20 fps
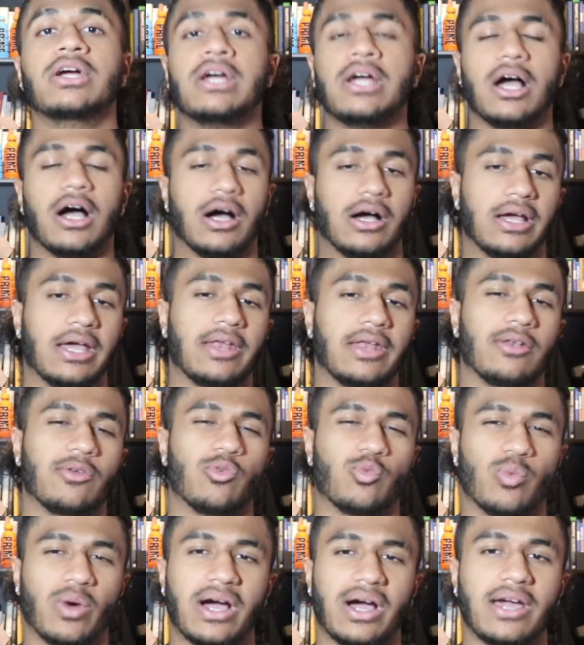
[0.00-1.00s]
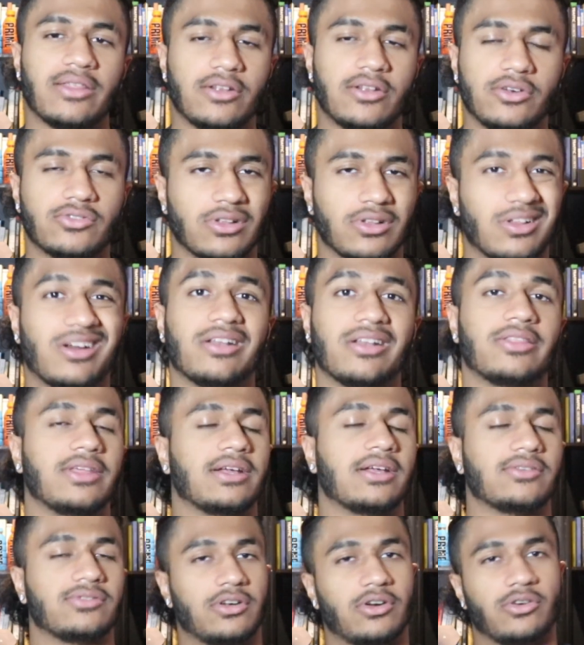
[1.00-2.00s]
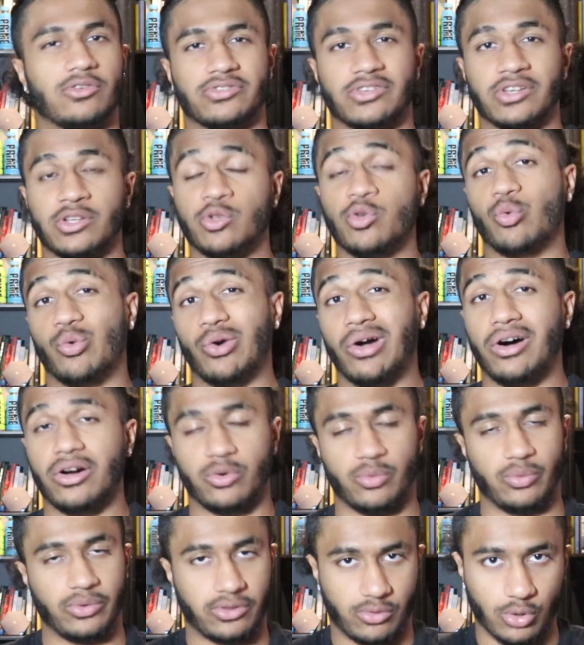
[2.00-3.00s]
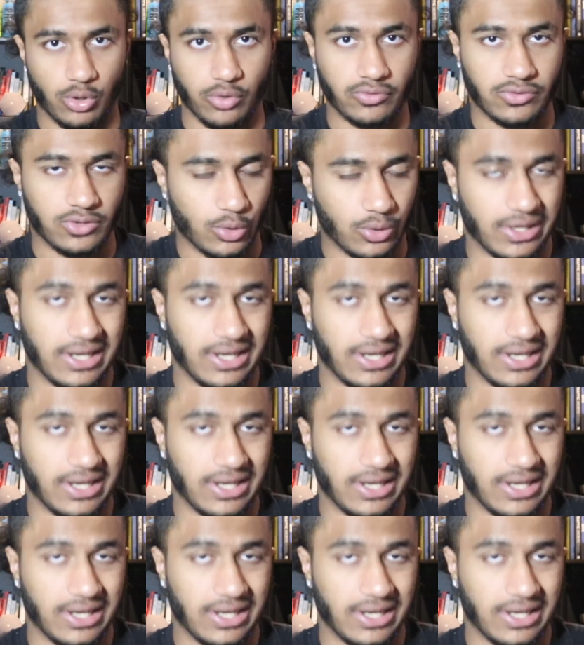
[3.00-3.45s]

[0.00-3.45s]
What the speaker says: and why there's a lot of things that are still wrong with Grove token.